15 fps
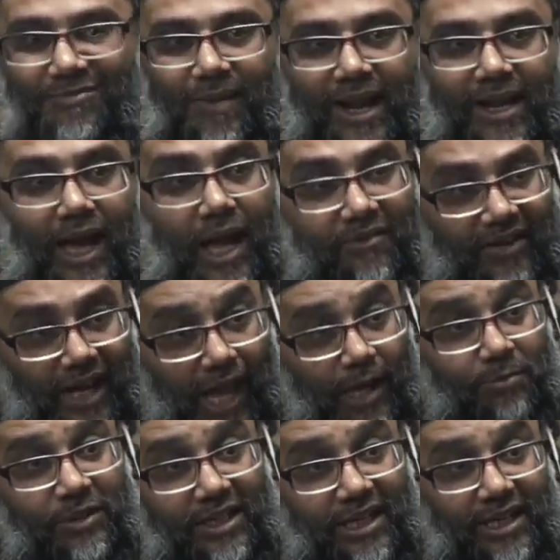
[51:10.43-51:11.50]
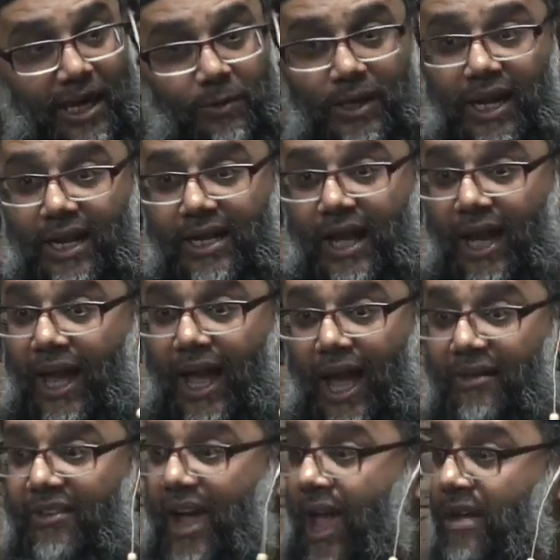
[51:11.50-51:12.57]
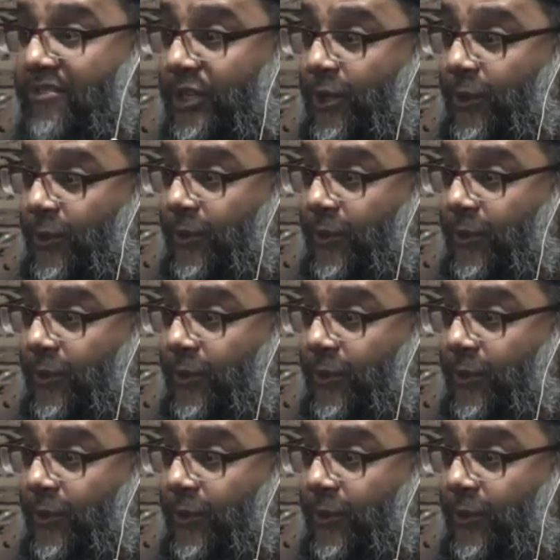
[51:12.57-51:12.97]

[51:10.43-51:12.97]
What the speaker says: of my life, alhamdulillah, have I ever